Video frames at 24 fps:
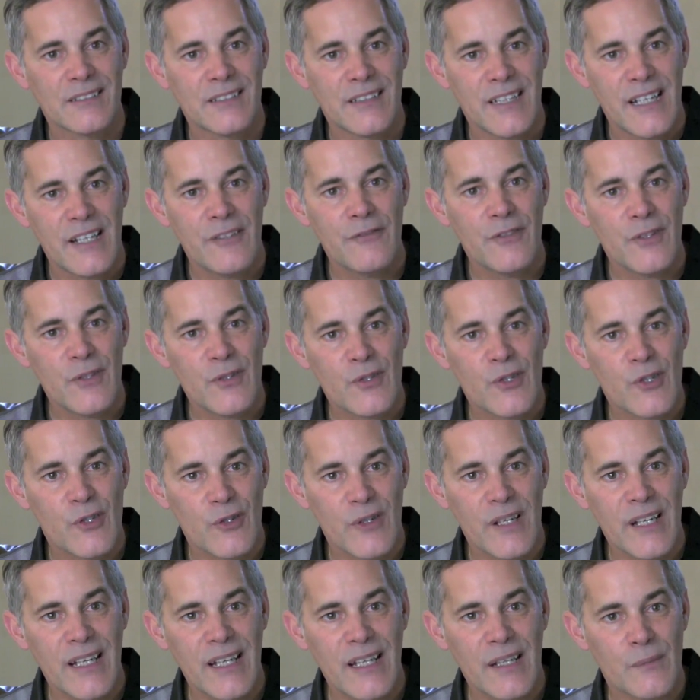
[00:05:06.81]
Live your
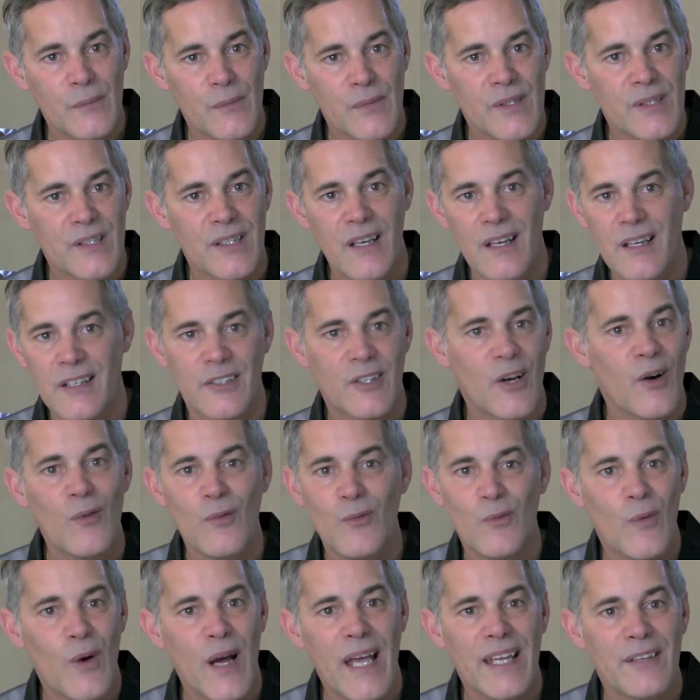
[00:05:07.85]
dreams.
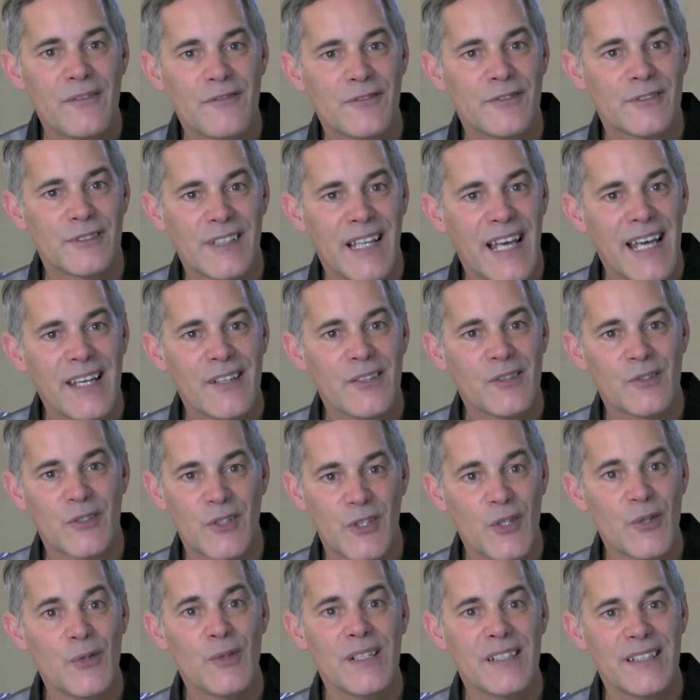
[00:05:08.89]
Don't wait for later.
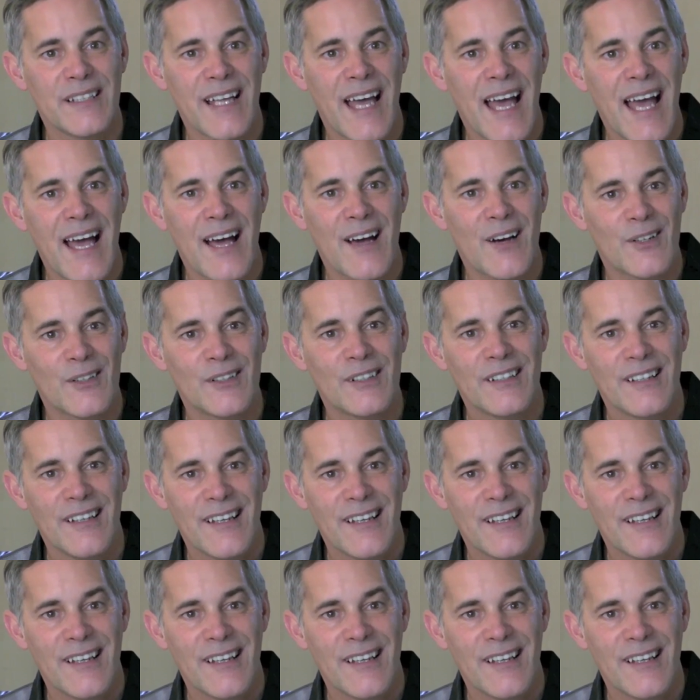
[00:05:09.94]
Do it now.